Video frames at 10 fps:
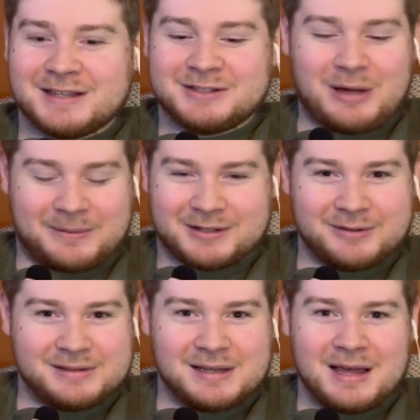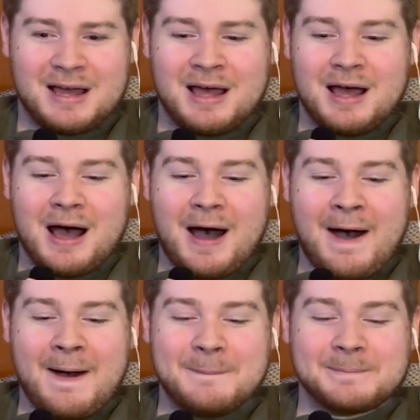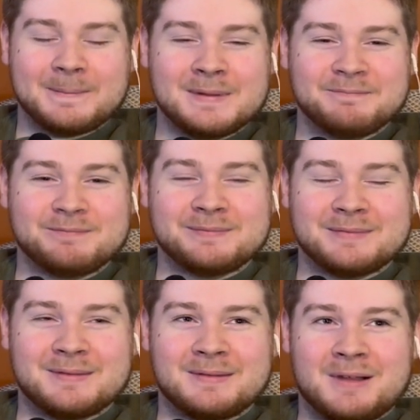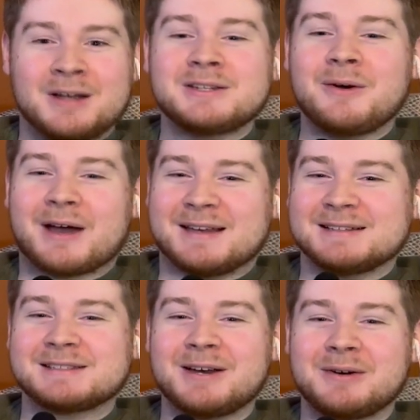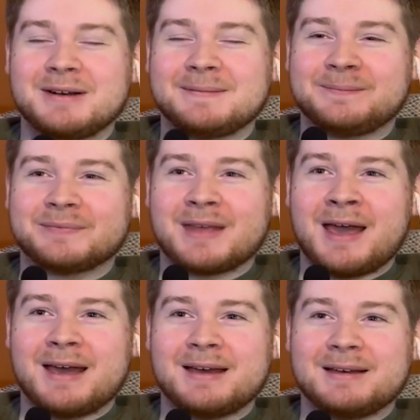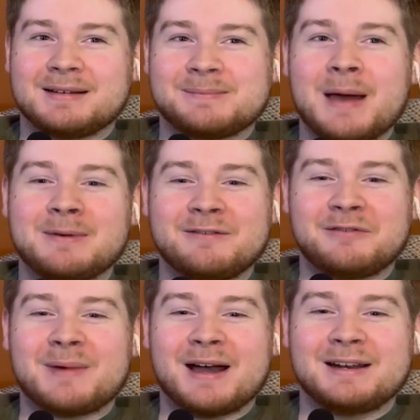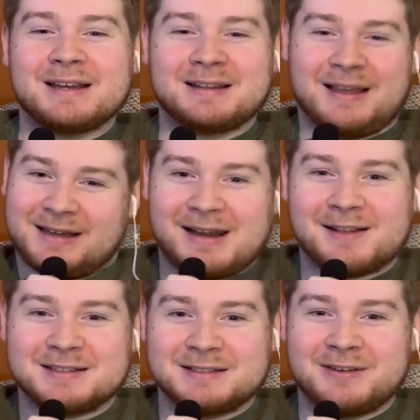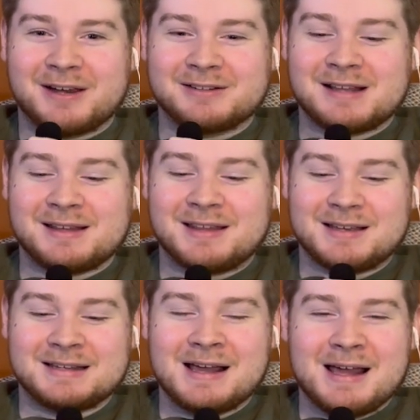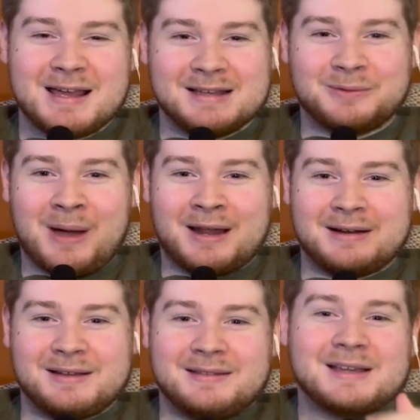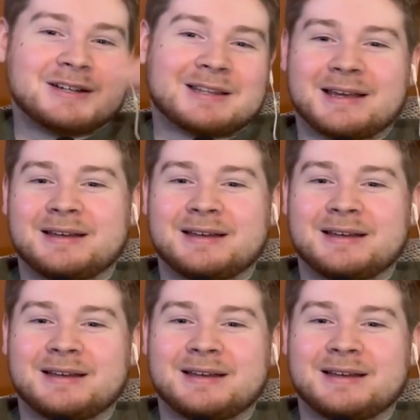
episodes. Um, Also, okay, so a pet peeve of mine in like analysis videos like this is when they just like